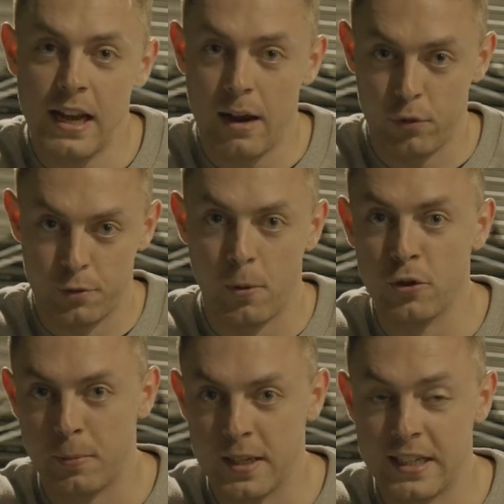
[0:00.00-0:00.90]
and
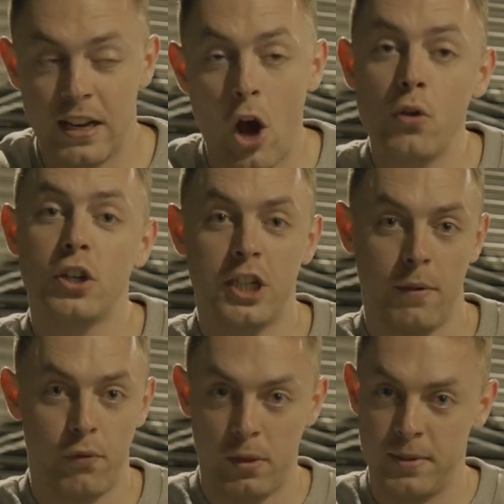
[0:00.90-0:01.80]
responsibility and
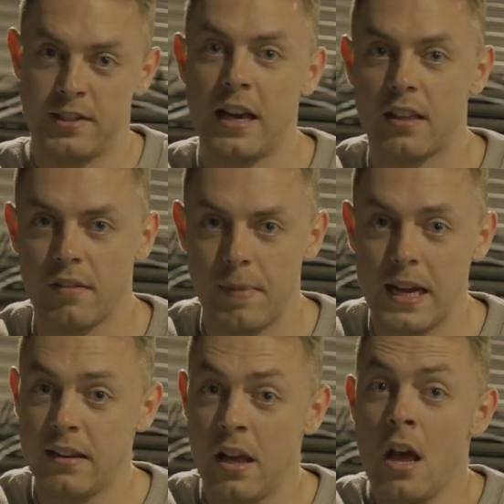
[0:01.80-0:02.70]
ownership for the mistakes I've
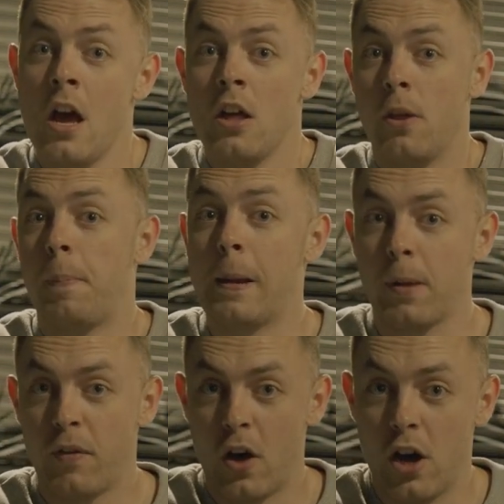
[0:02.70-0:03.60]
made, the
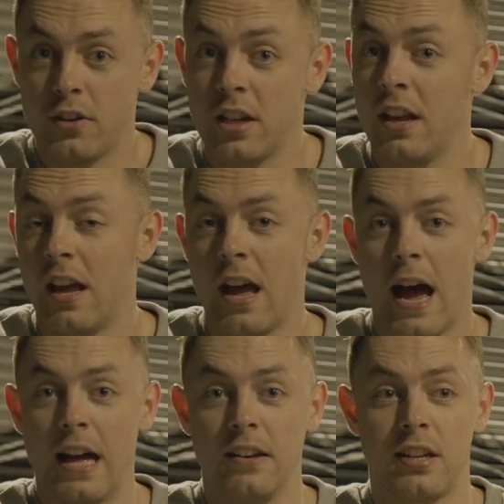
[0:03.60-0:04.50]
people I've hurt,
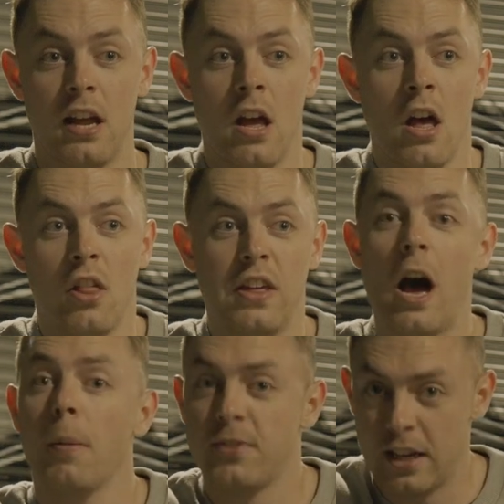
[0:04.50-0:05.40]
and the
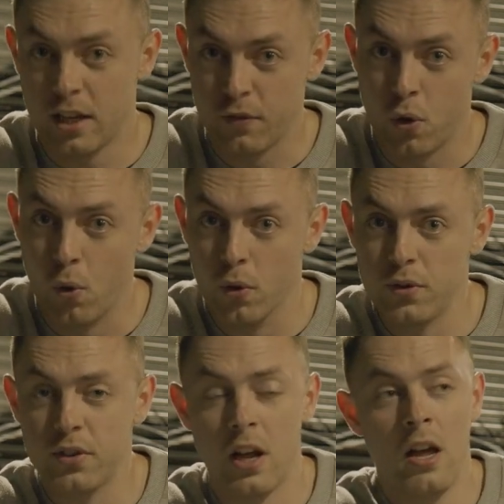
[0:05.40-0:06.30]
upset I've
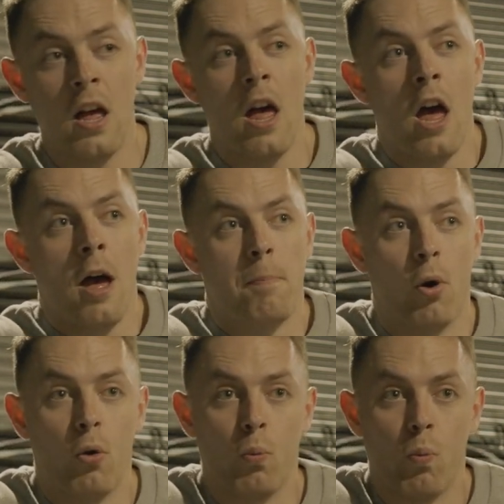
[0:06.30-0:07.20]
caused,
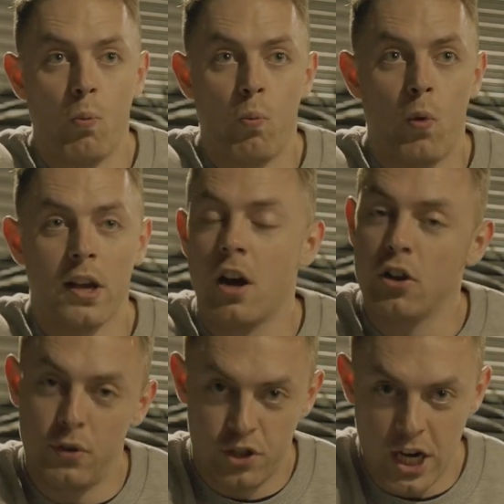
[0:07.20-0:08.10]
but what I
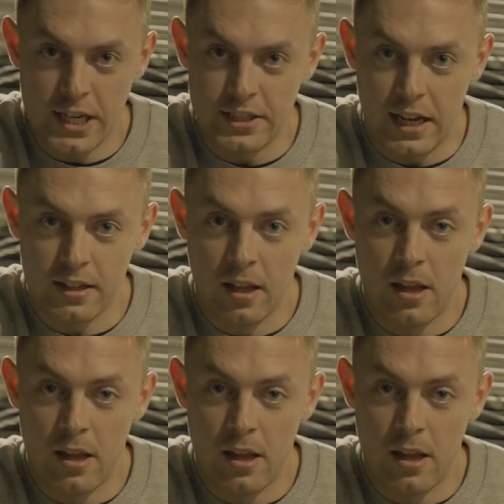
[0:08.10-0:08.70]
can't do is change that.